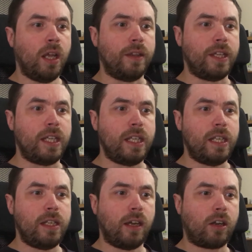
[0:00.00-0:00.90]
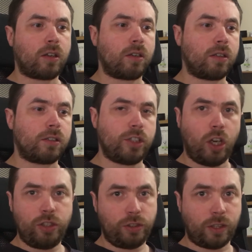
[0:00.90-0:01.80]
The
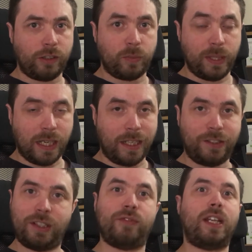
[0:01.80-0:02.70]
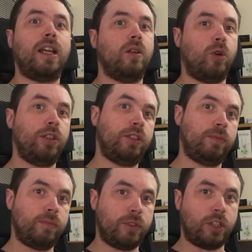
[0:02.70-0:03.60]
charger is going to be a 7 kilowatt
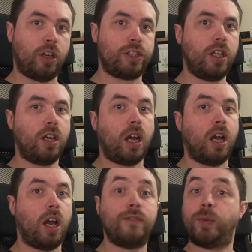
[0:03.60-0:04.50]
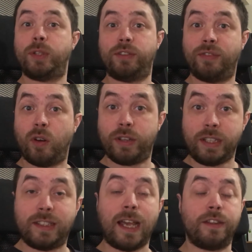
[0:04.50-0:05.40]
charger. I've opted for
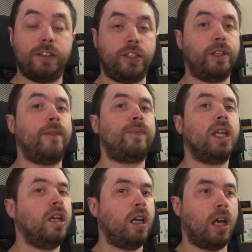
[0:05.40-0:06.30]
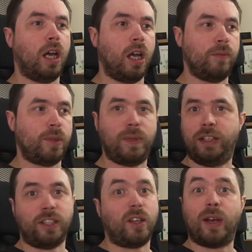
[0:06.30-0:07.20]
the tethered unit. Simply
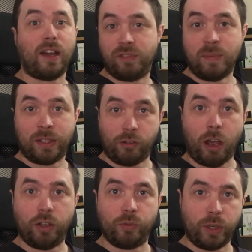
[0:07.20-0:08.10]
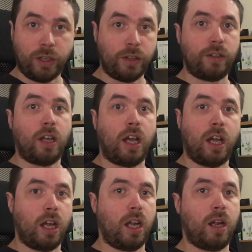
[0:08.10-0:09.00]
because I don't want to have to mess around with
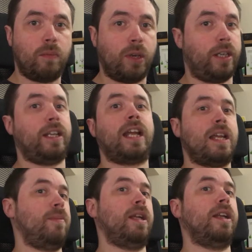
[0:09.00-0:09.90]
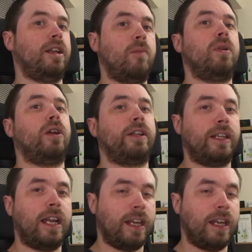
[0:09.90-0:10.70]
plugging the cable in, unplugging it,